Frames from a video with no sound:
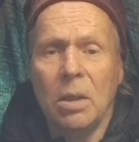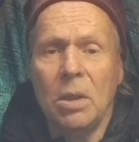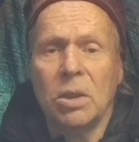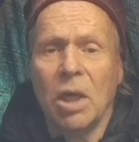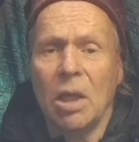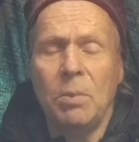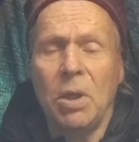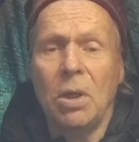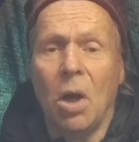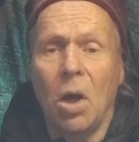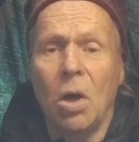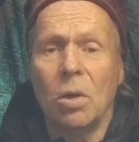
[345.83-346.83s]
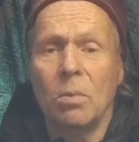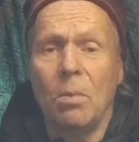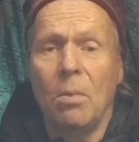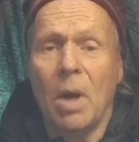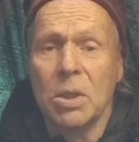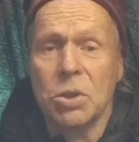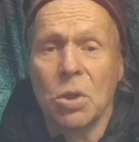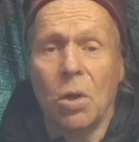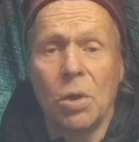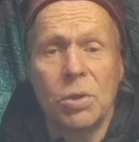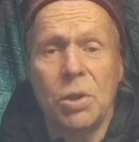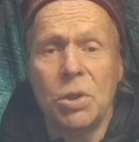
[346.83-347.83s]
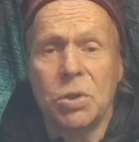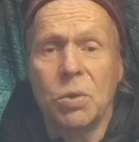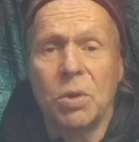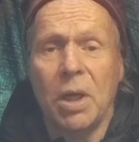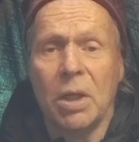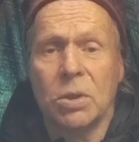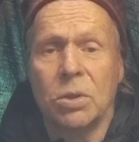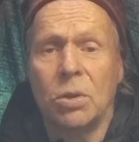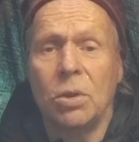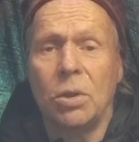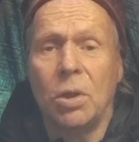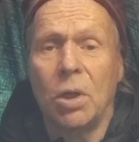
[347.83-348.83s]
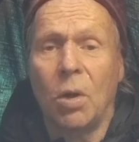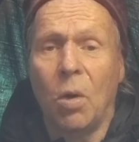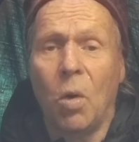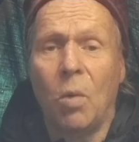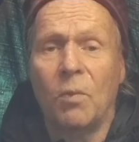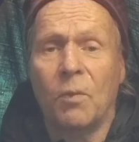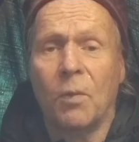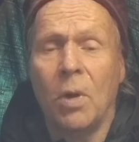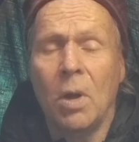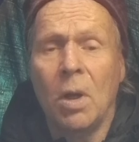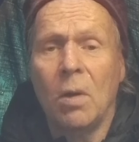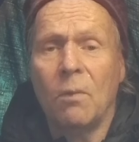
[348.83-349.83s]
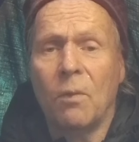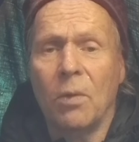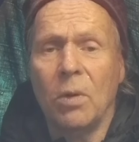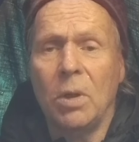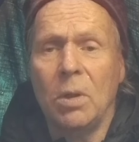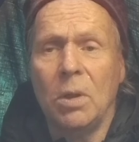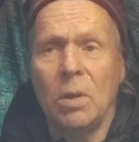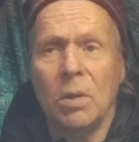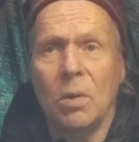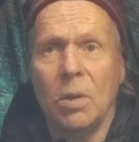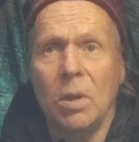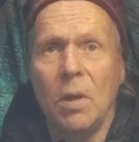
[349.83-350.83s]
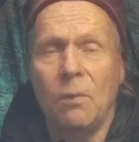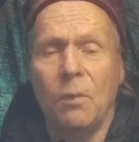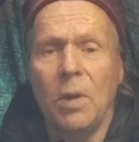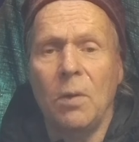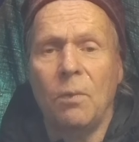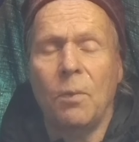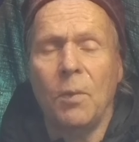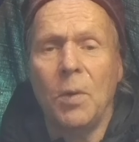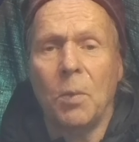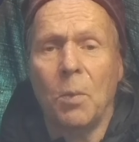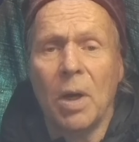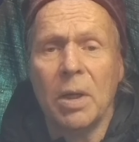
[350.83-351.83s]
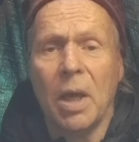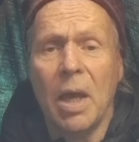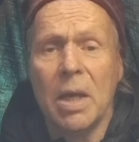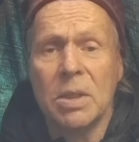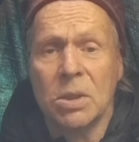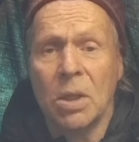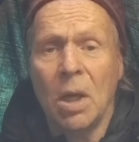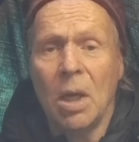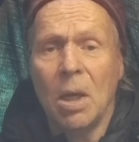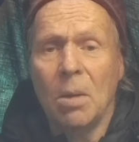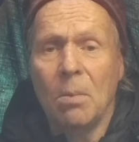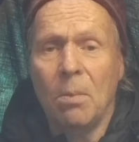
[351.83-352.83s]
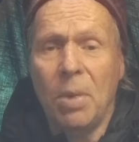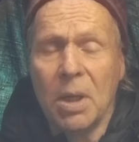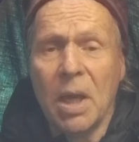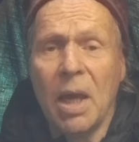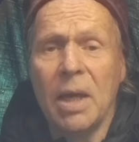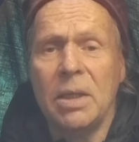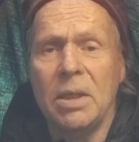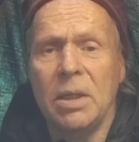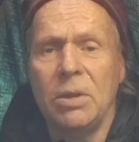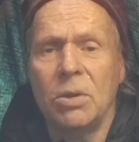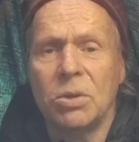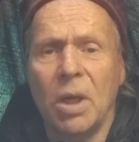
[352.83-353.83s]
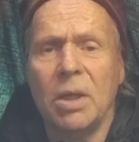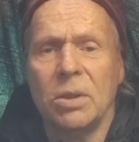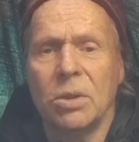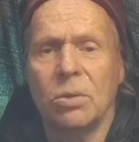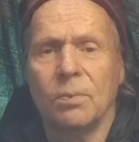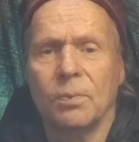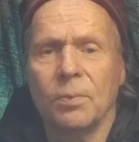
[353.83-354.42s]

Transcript: It can be much harder to get a home if one has begun in a tent.